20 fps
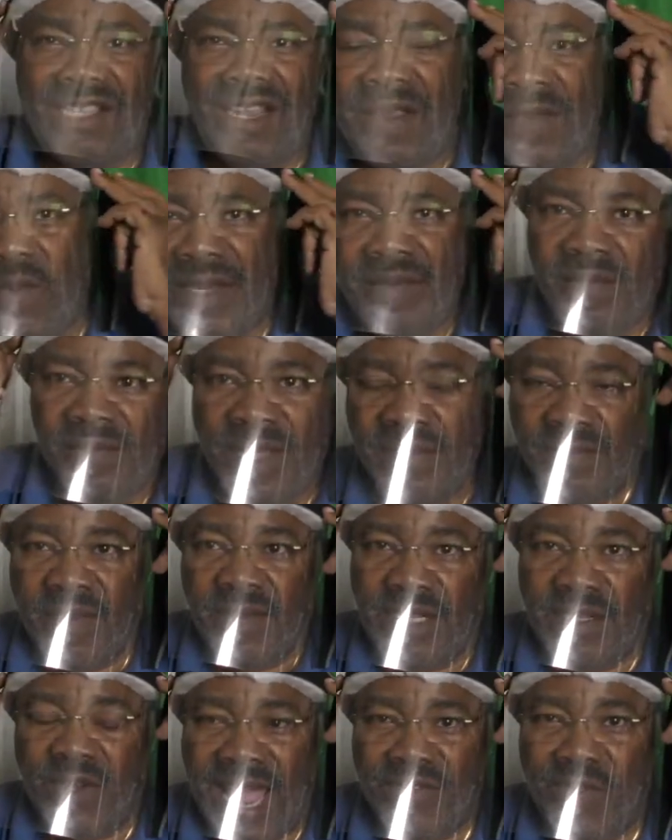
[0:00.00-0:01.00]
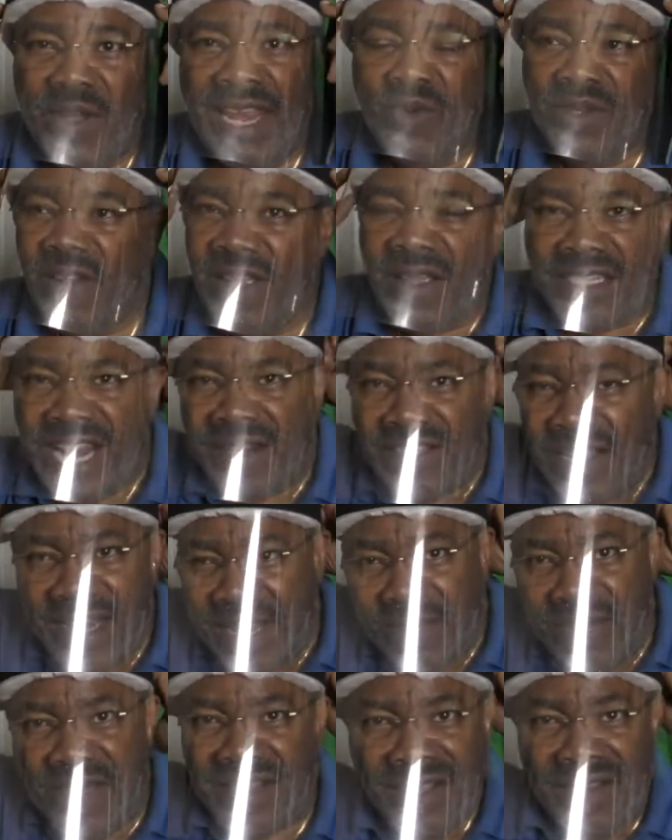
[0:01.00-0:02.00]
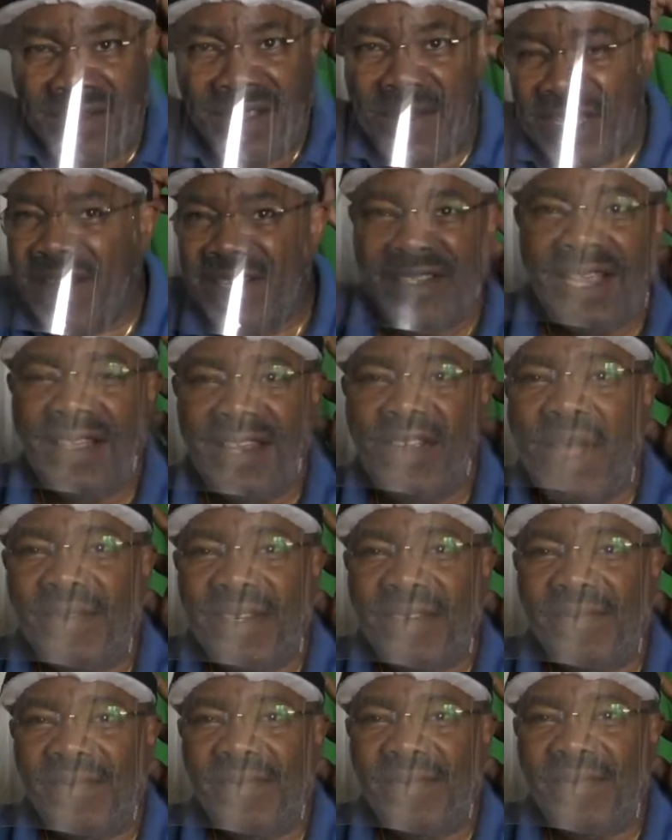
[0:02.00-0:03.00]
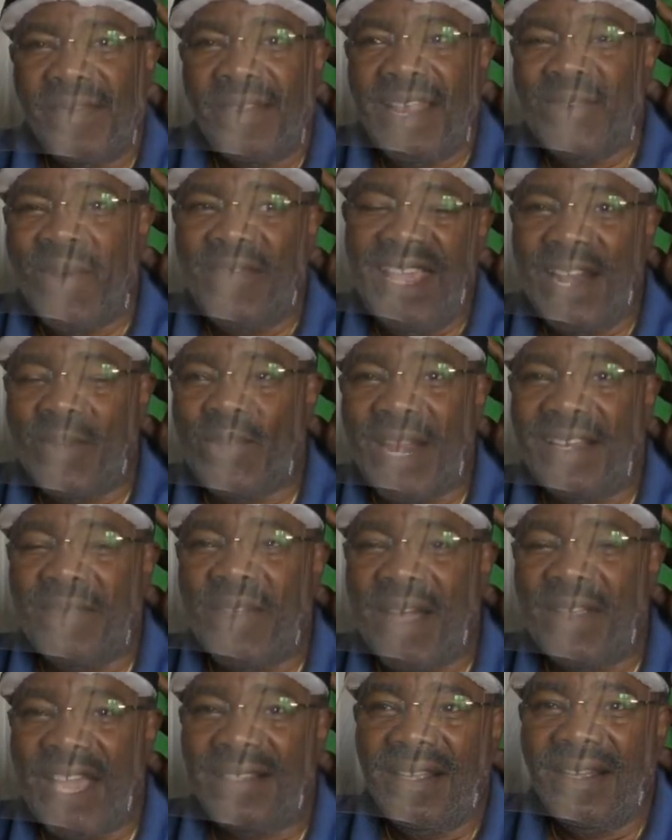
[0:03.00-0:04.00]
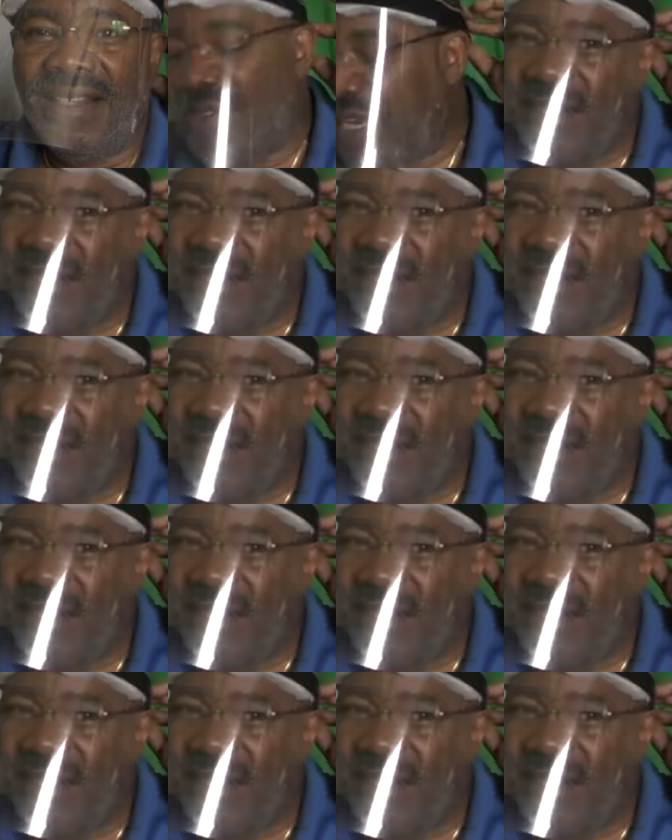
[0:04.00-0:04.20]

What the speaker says: So now you have supply and demand. You waiting for your name